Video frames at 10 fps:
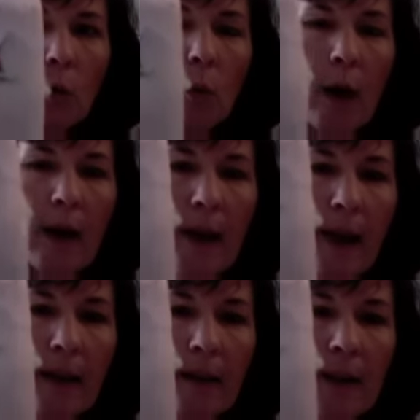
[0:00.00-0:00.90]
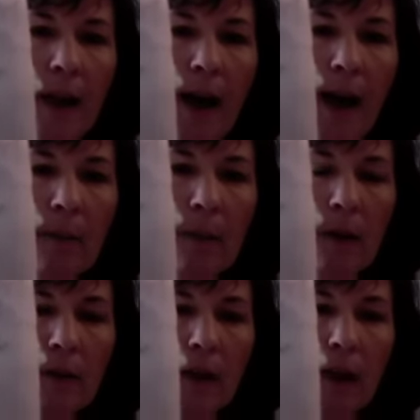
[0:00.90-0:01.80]
right at the top
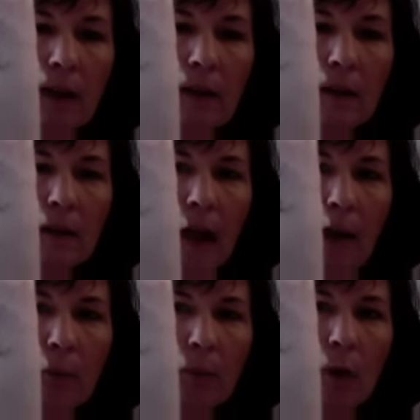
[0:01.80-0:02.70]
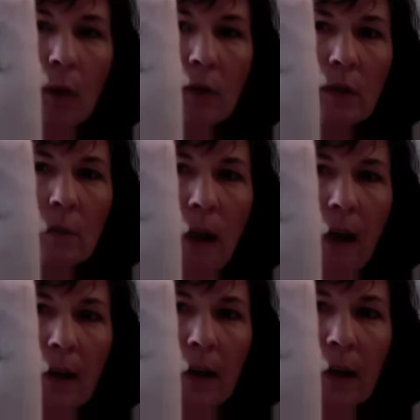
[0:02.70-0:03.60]
of that top row of
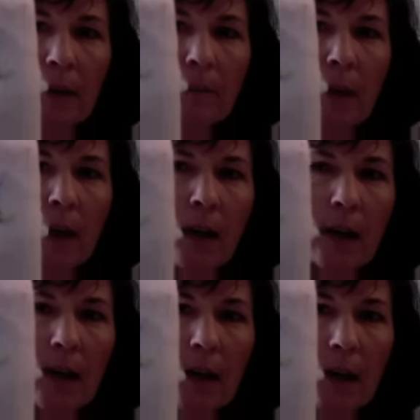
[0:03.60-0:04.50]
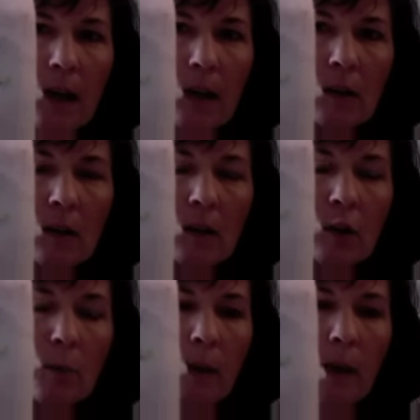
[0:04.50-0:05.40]
smocking, and
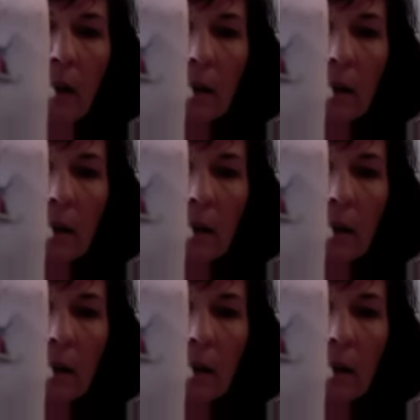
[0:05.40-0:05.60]
your band